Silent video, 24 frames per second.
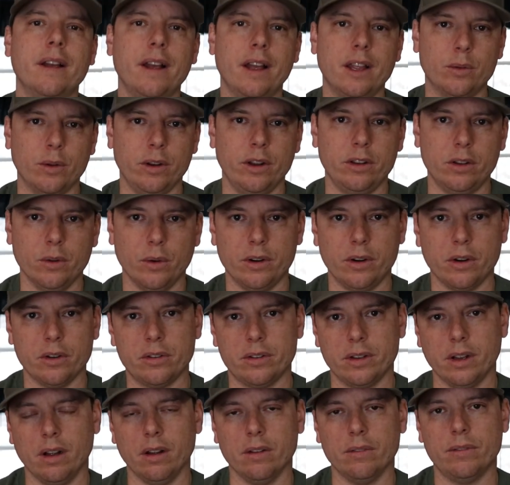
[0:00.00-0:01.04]
is when you do it
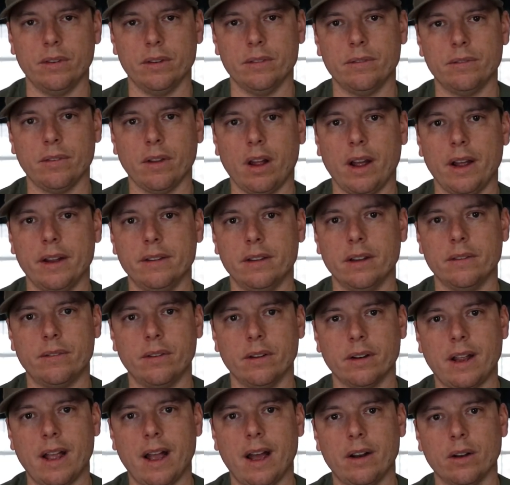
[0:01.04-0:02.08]
yourself and fly in
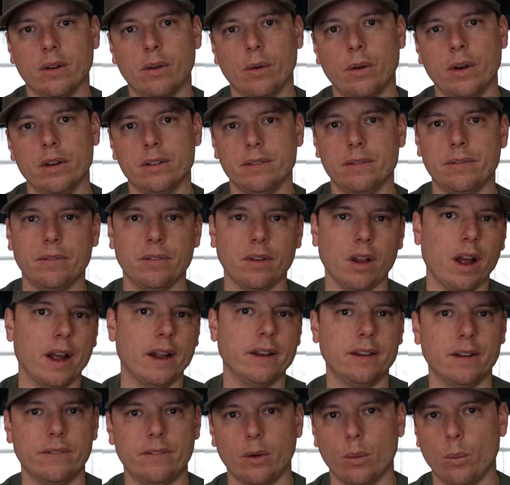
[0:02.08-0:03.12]
different categories and fly
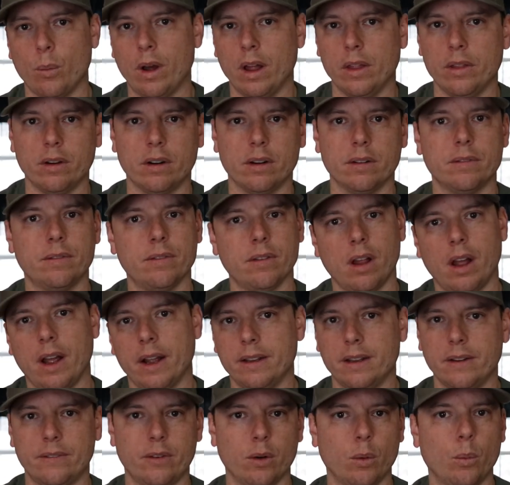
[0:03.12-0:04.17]
in different weather and fly
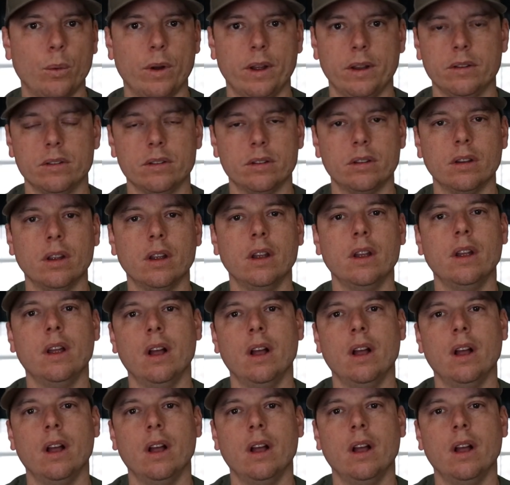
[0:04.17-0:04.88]
in different winds.